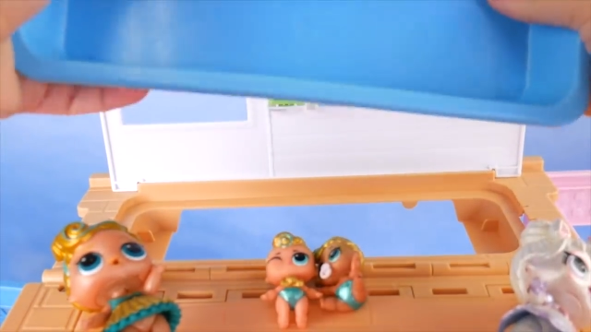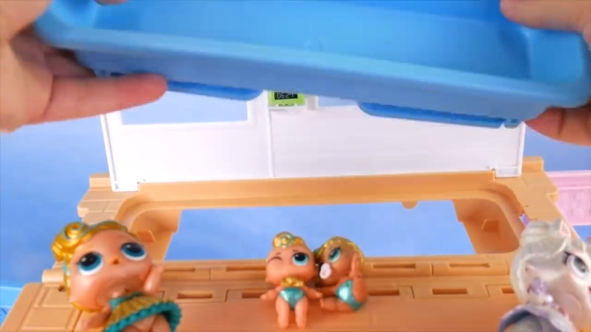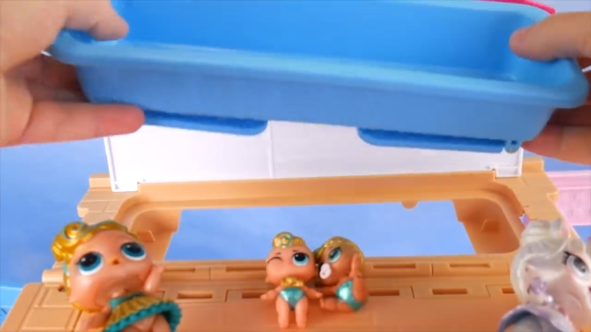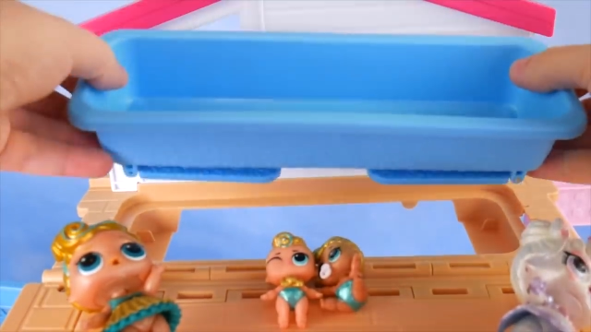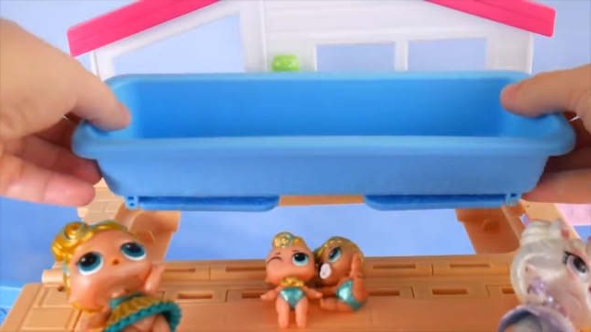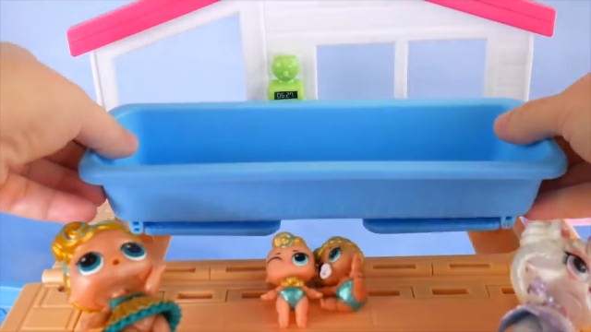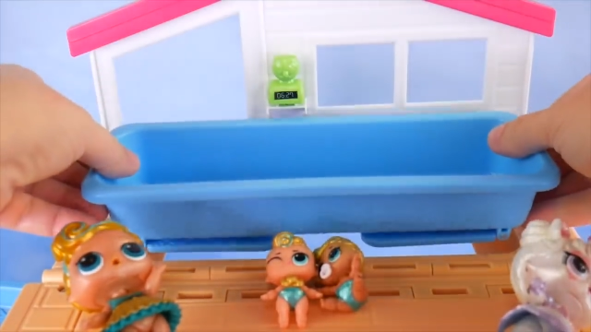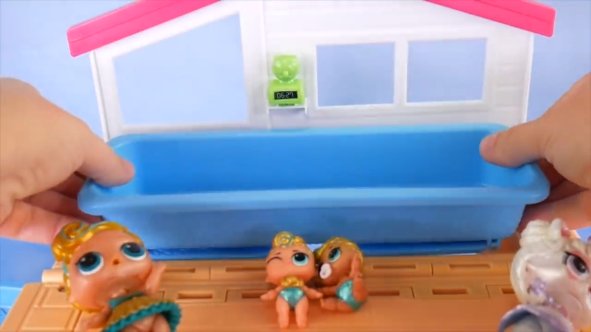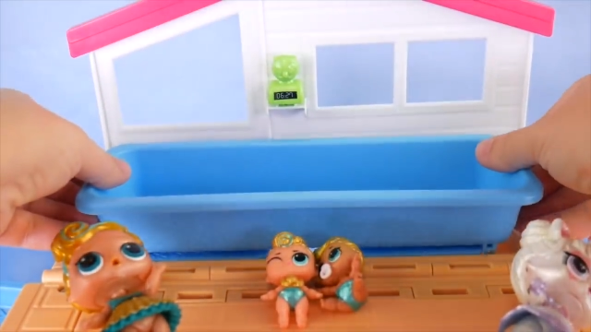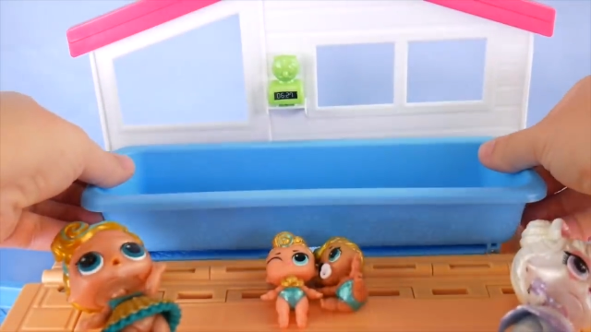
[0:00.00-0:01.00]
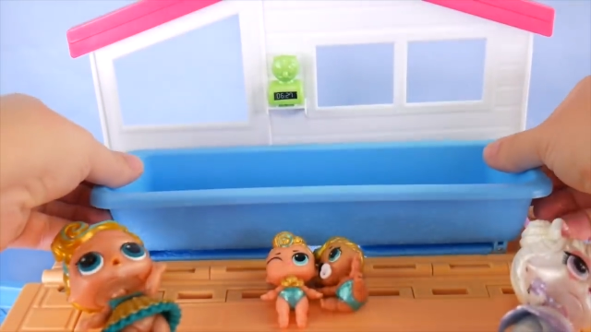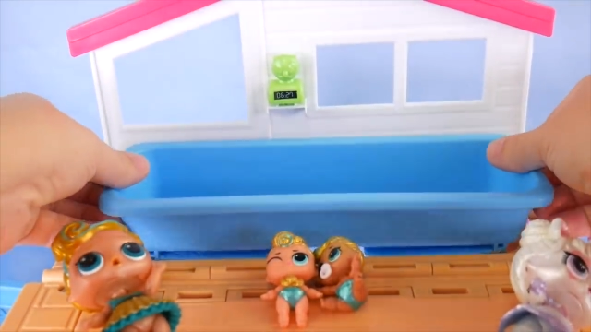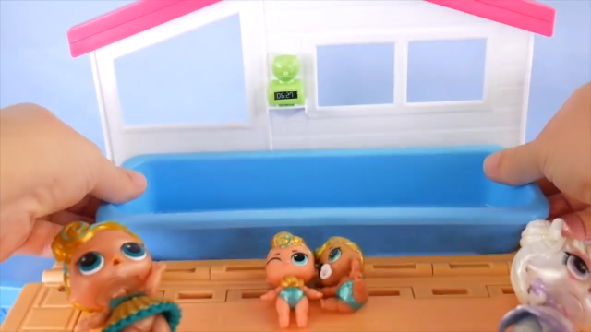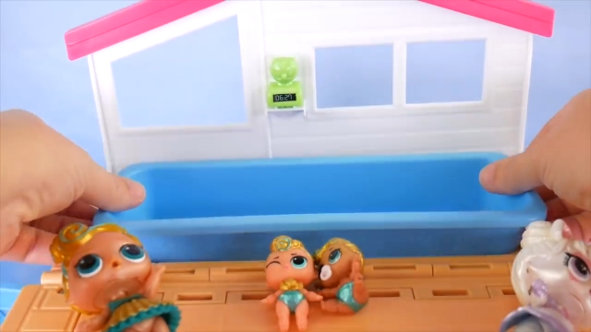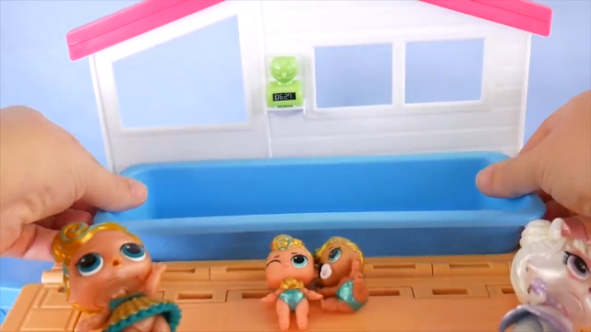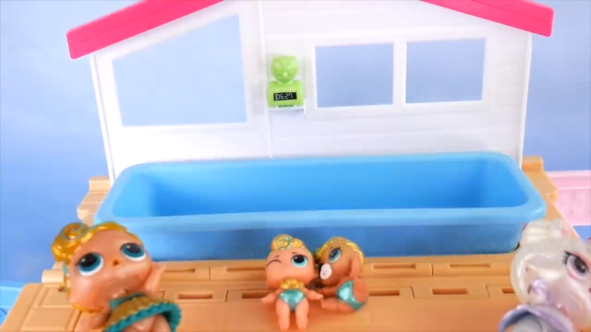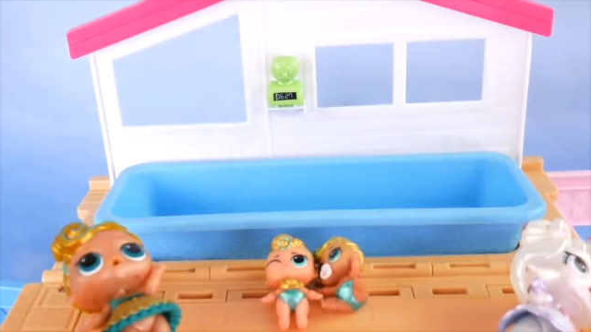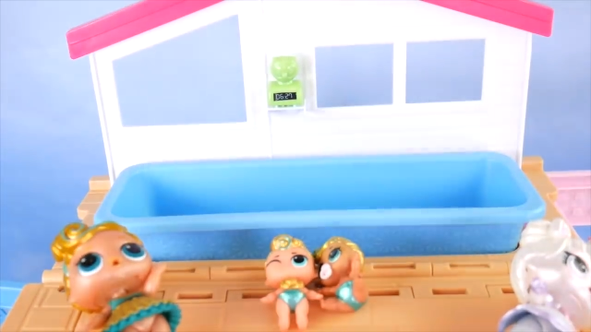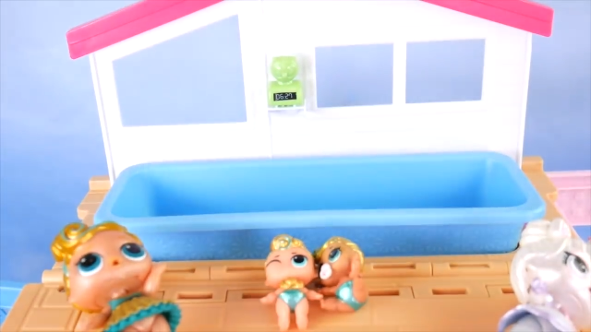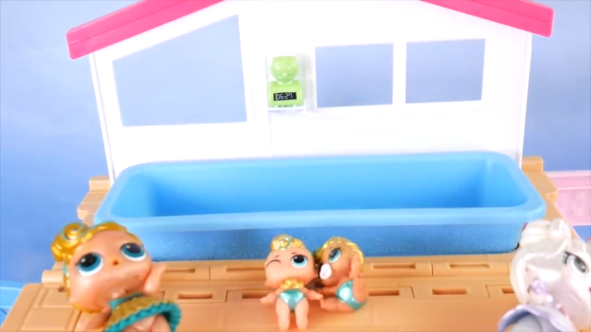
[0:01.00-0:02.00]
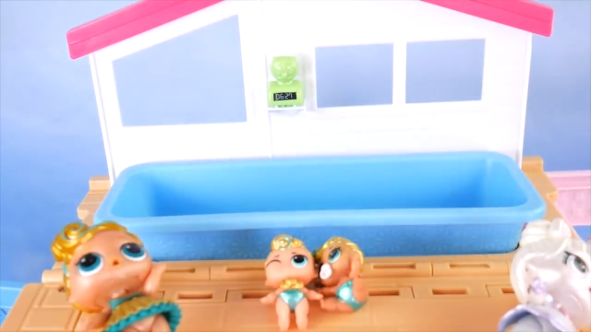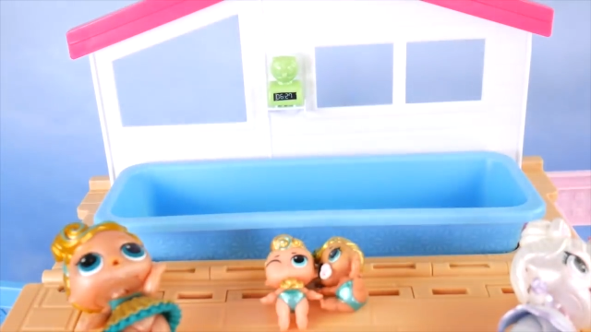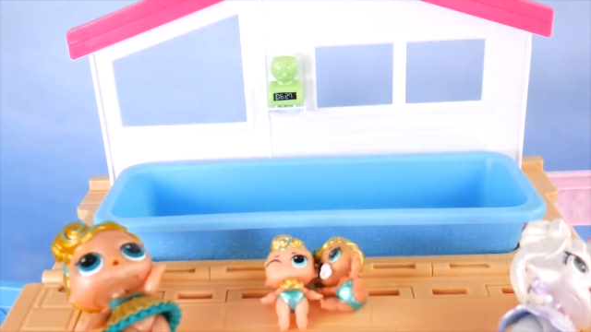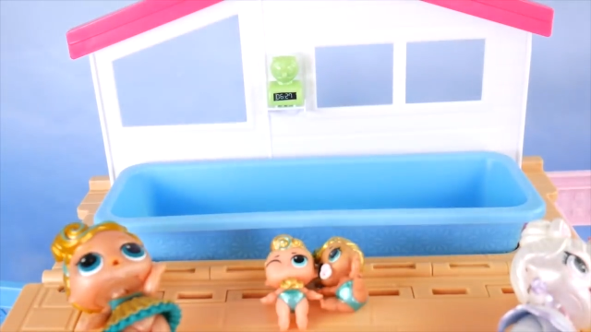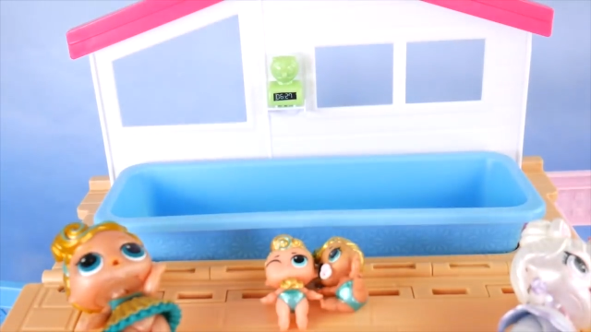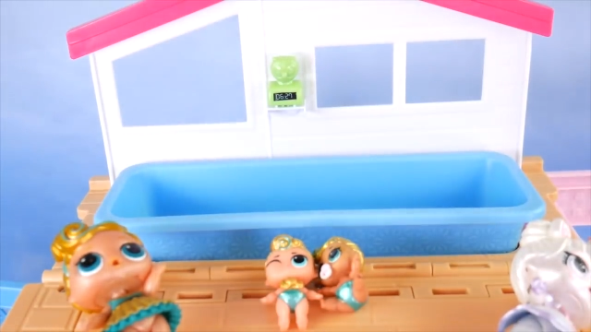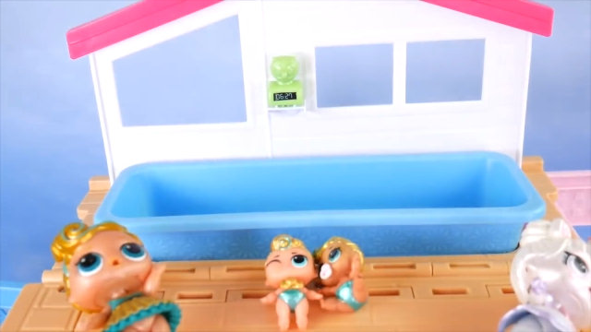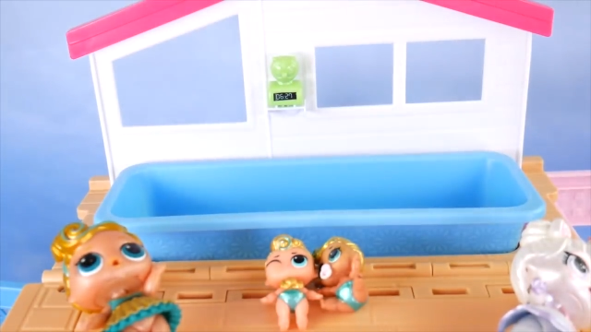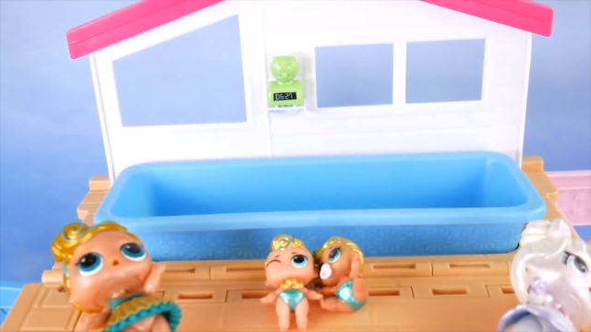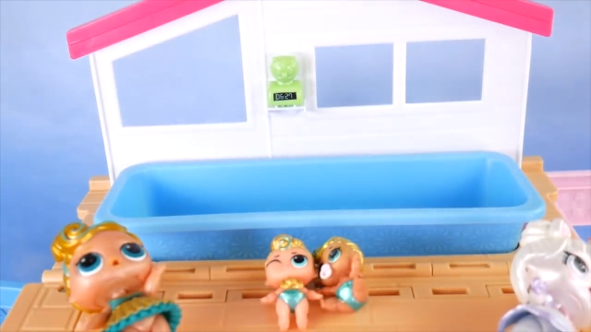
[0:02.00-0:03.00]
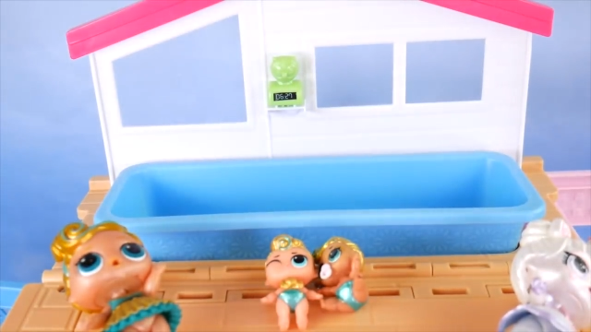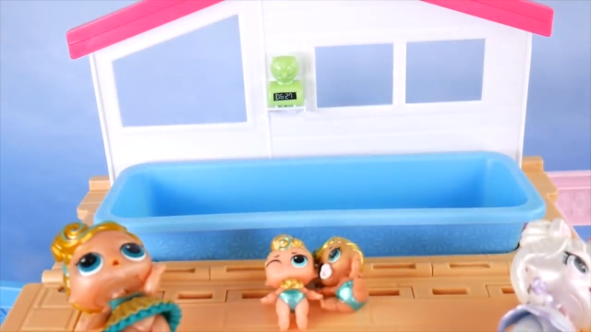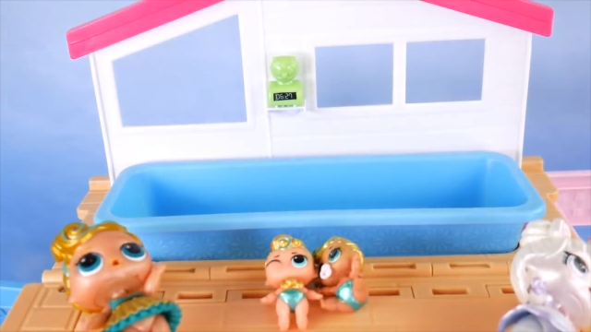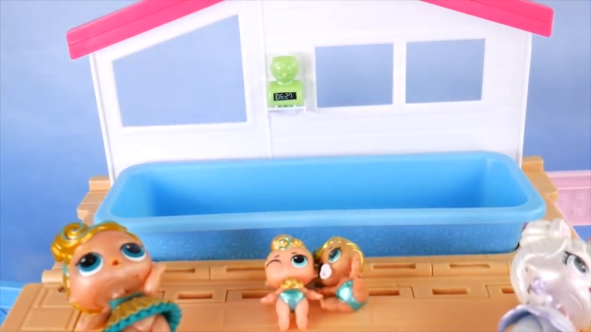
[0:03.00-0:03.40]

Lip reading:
Nobody's mouth can be seen.